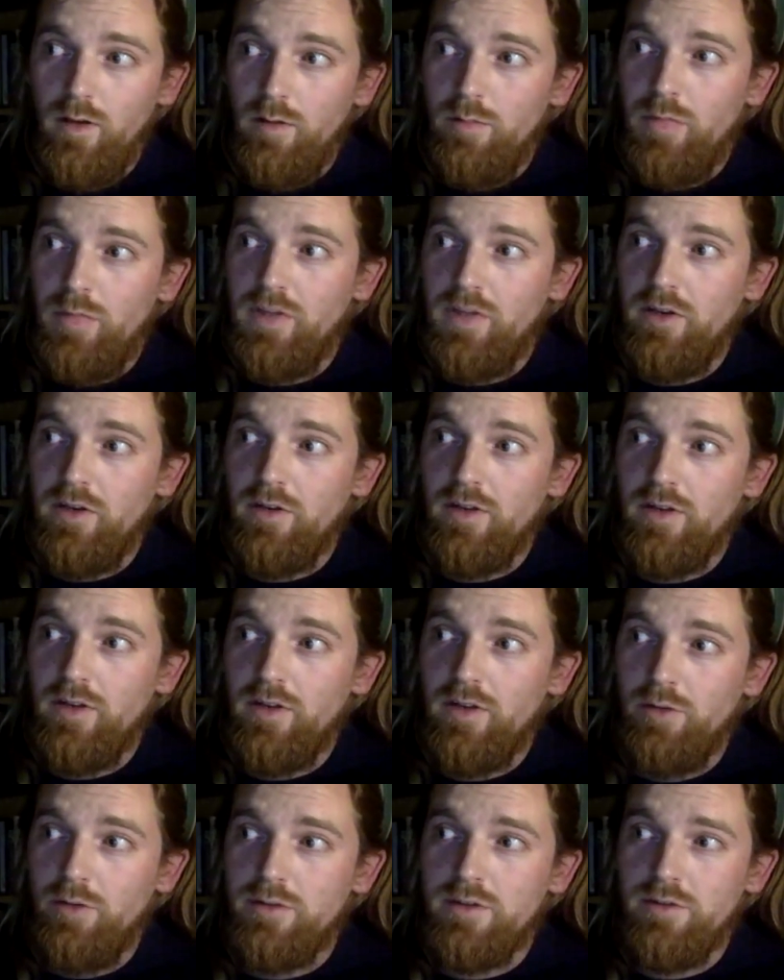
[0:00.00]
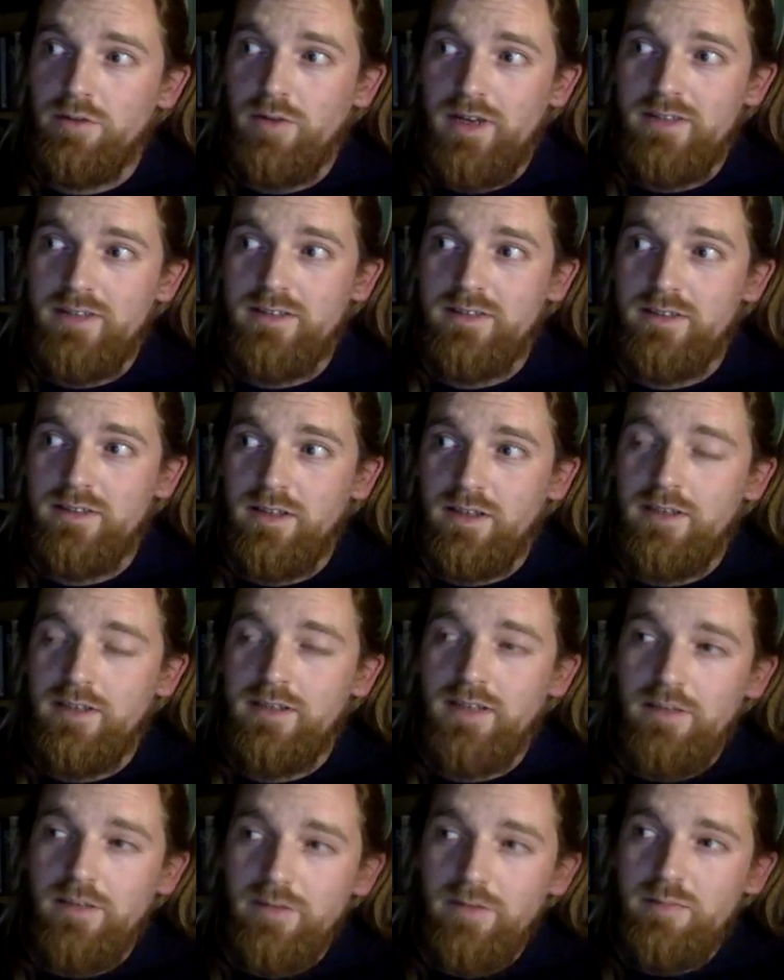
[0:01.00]
But you know that also raises because
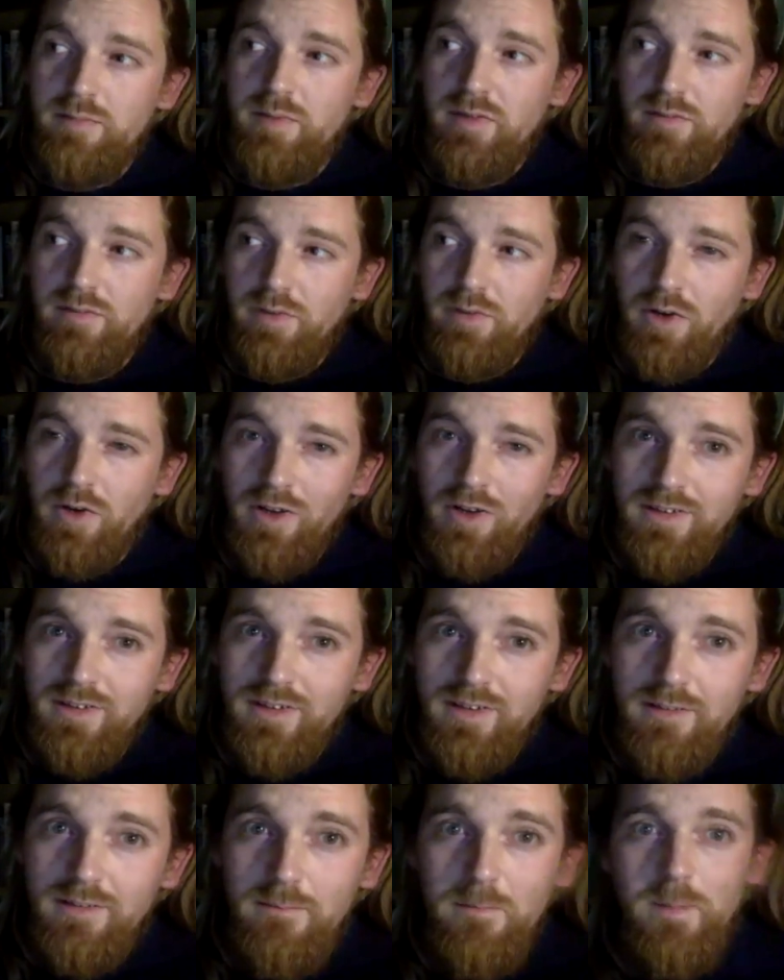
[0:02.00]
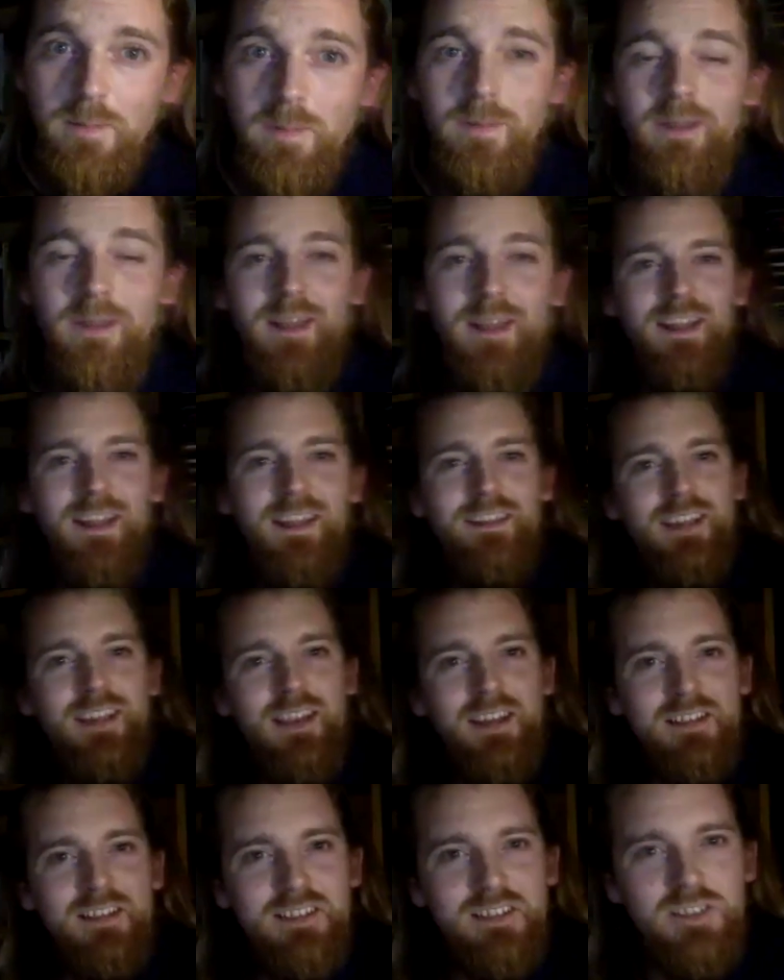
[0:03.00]
if it's been forgotten, then
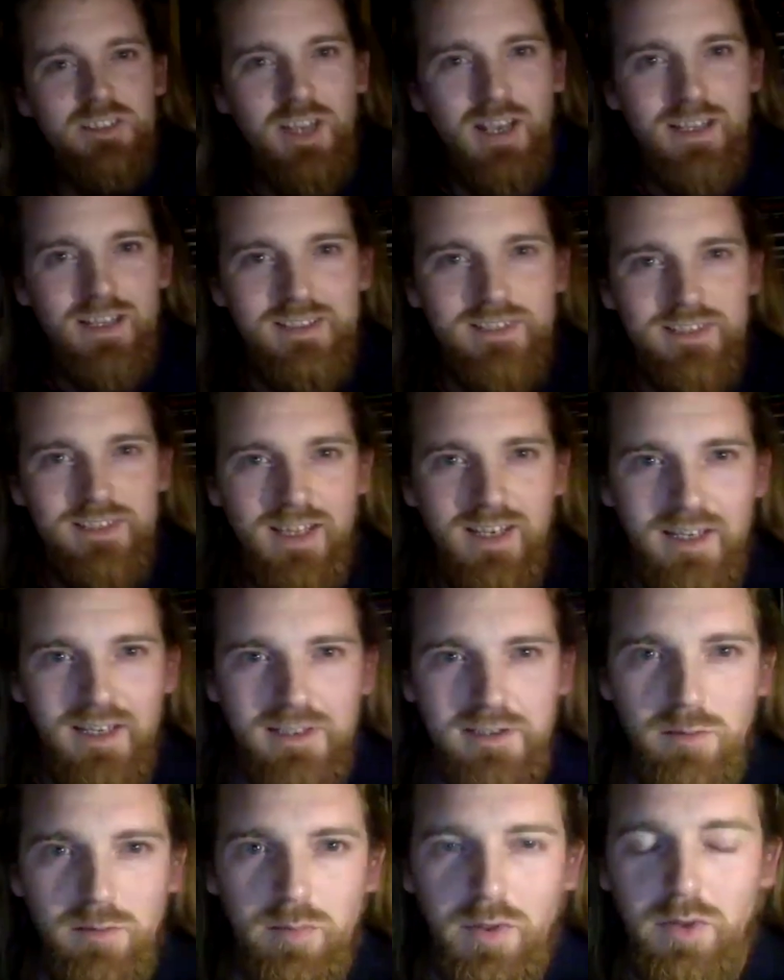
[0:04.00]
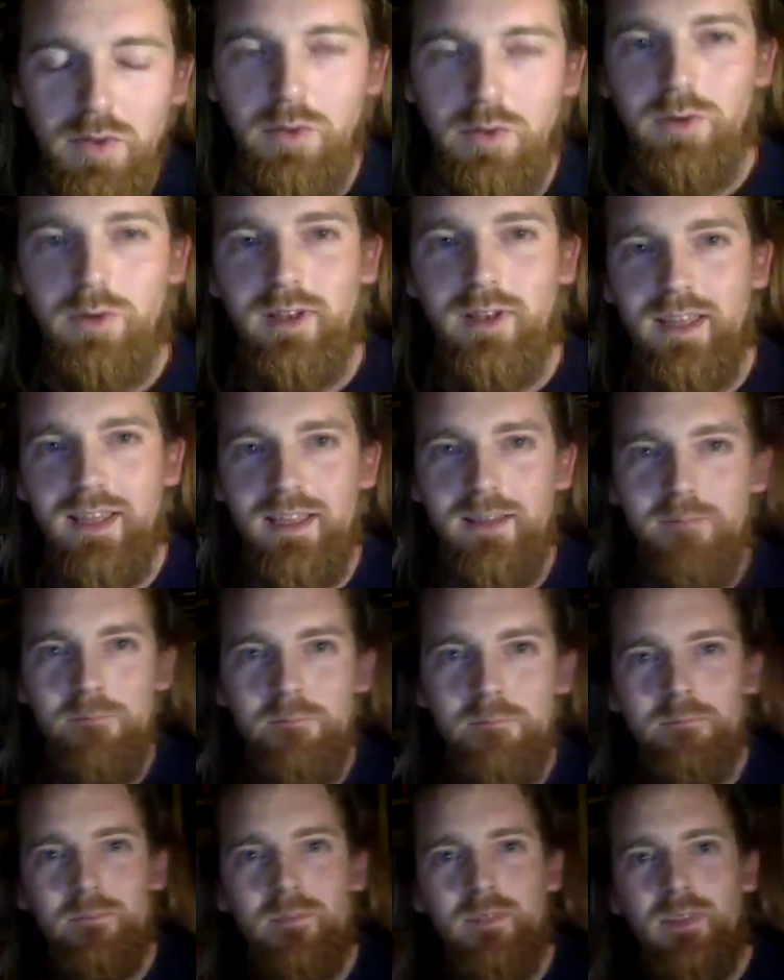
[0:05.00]
it suggests that it's a purely
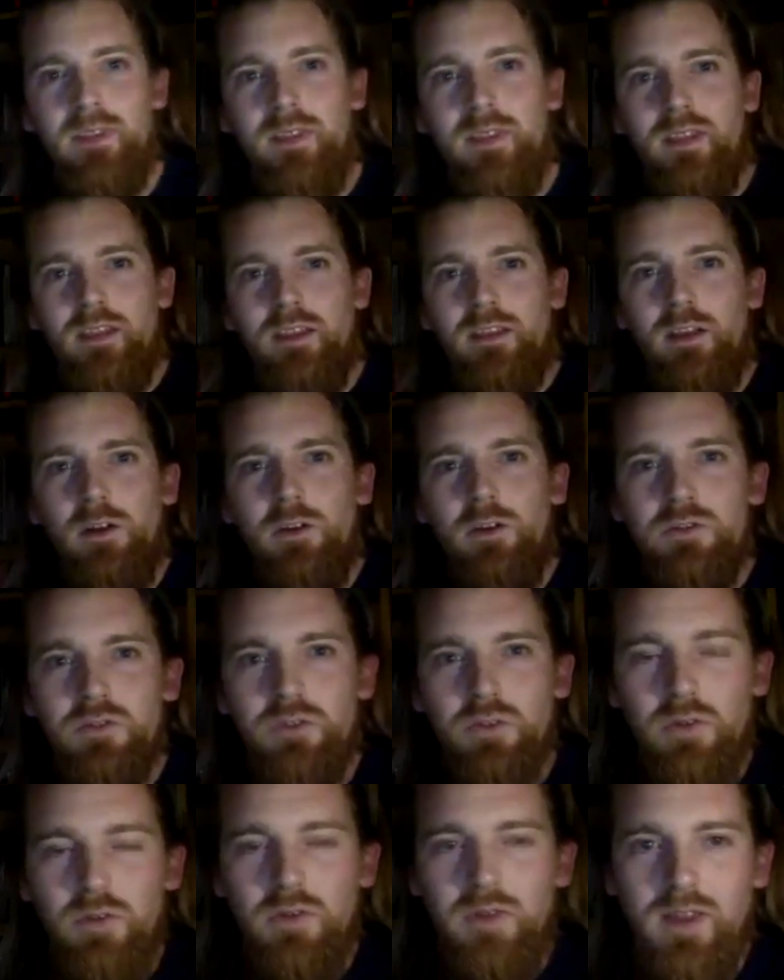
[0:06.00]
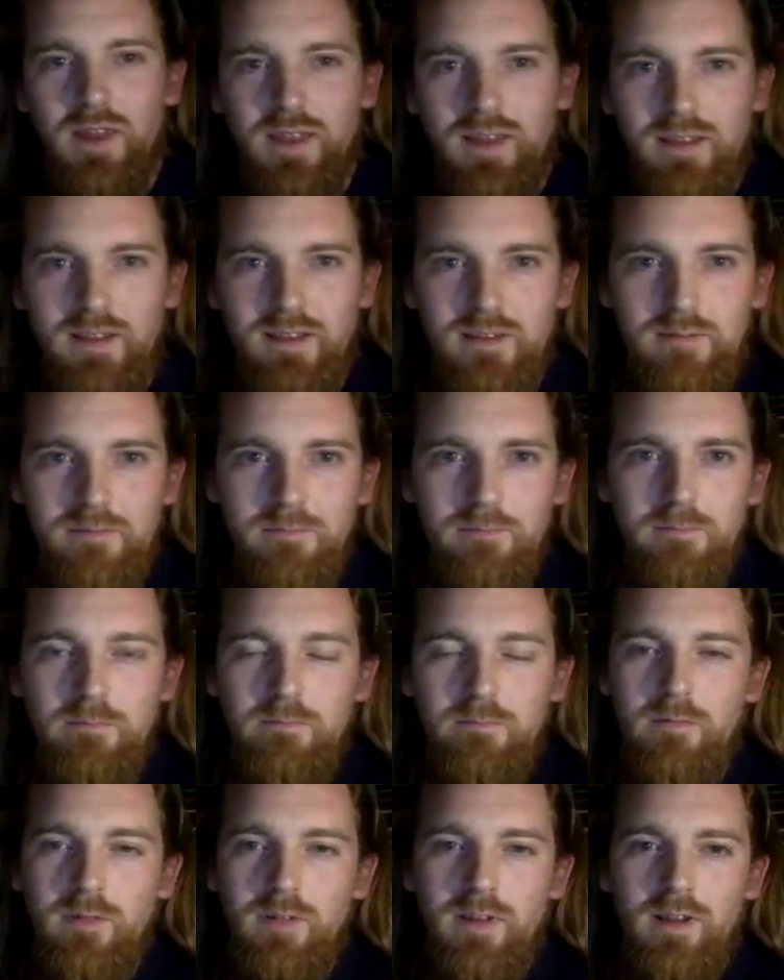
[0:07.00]
cultural thing,
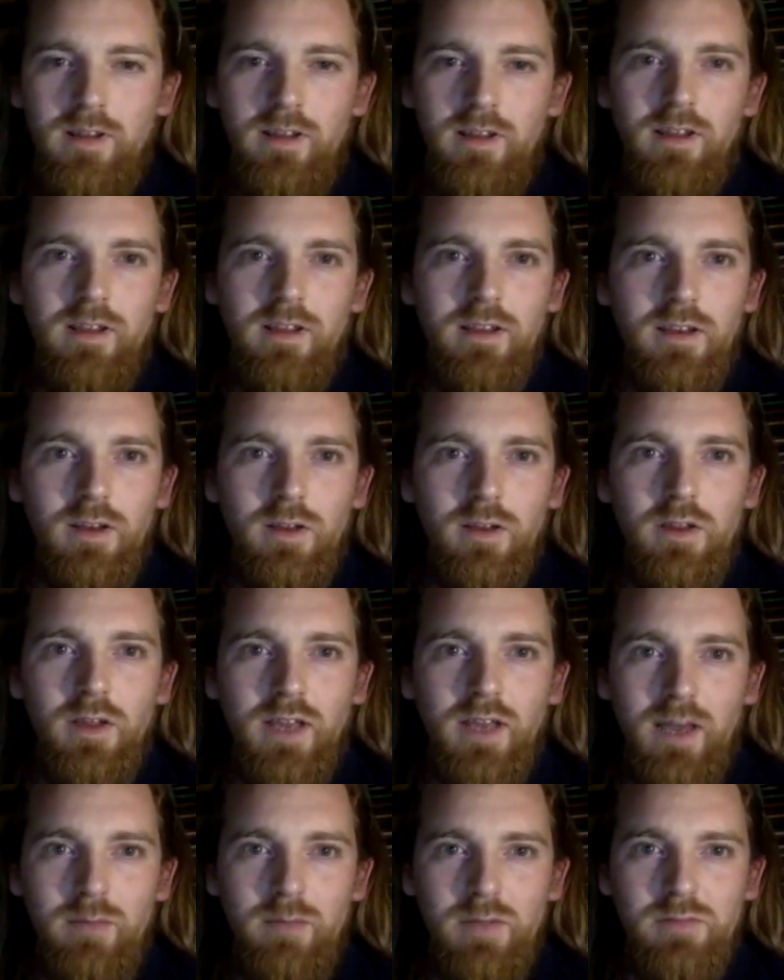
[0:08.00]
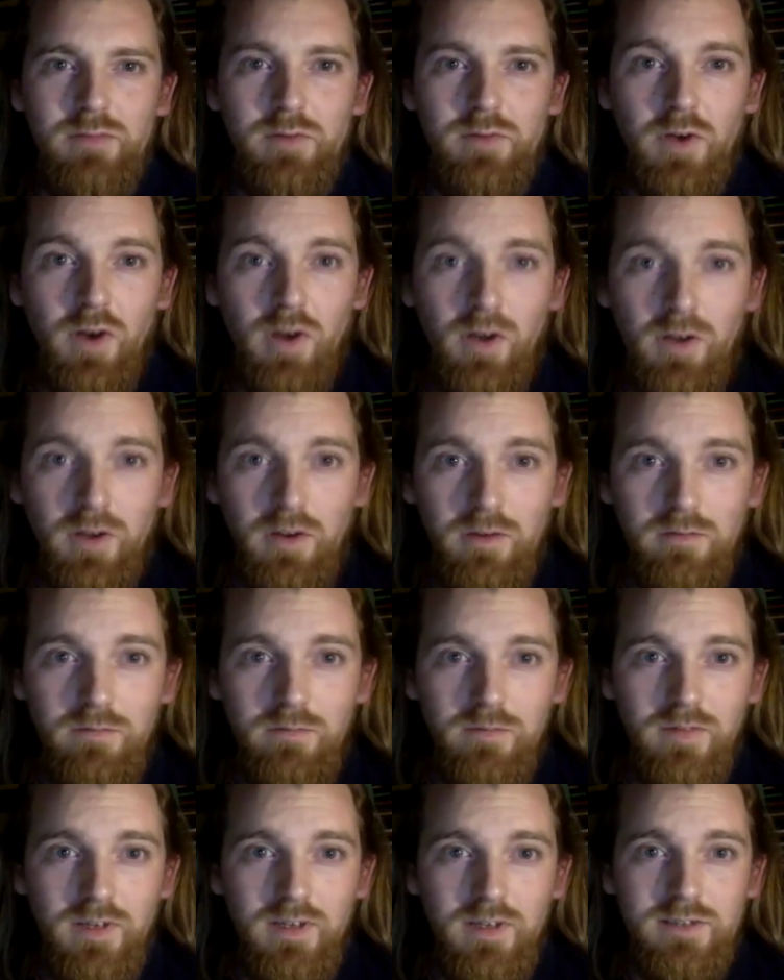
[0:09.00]
you know, that can be forgotten,
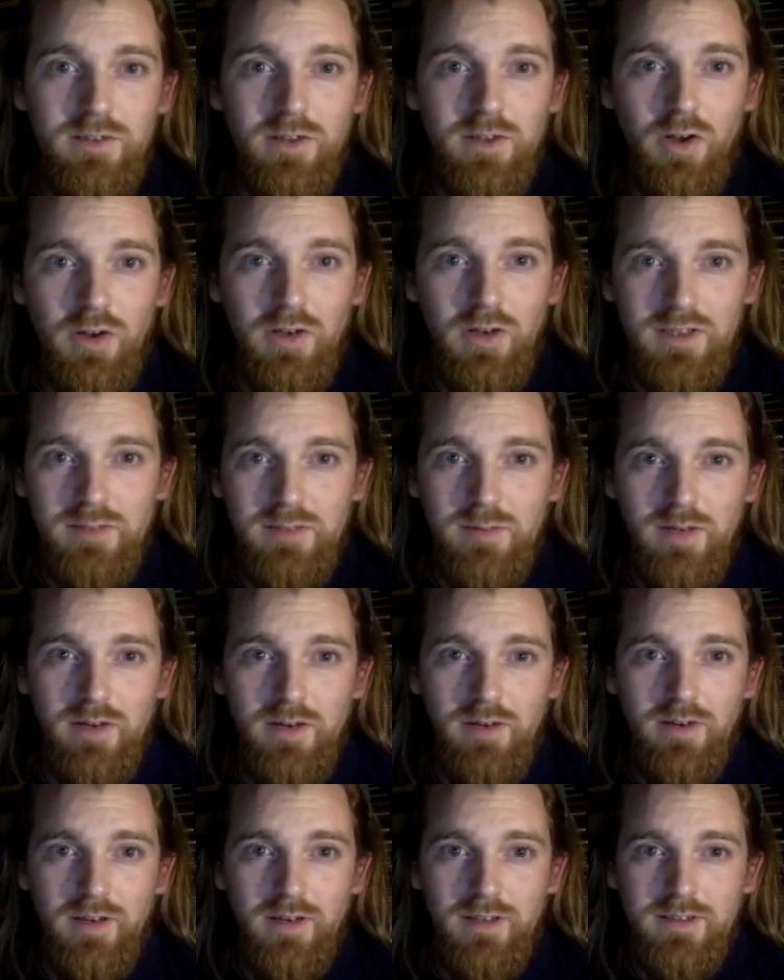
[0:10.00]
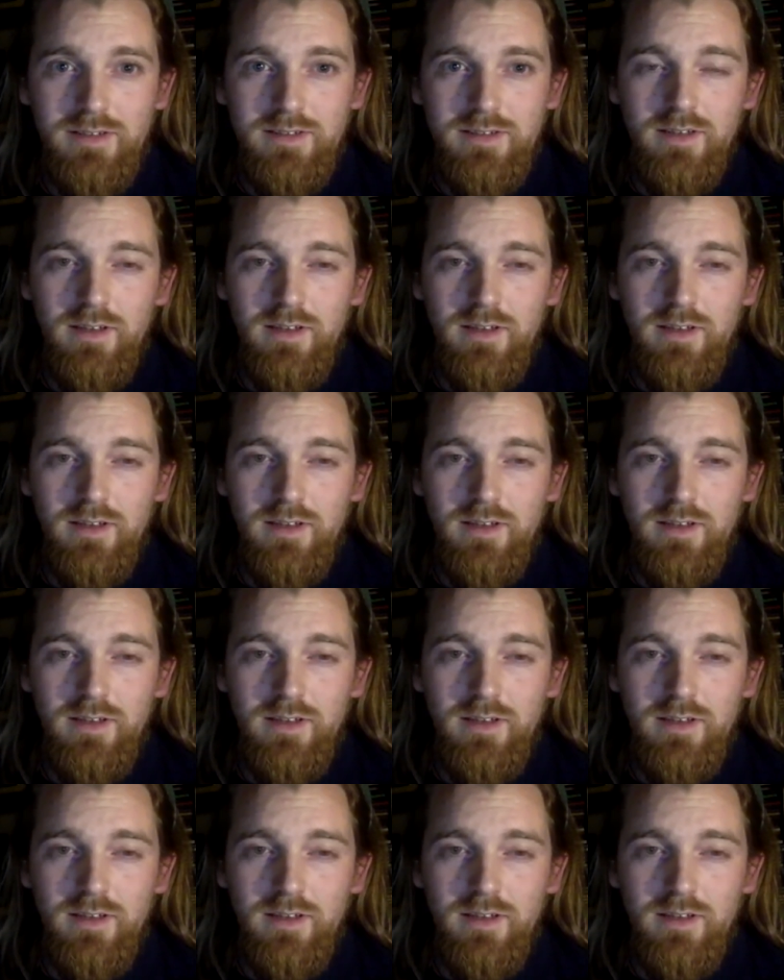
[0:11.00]
but it's not an experience.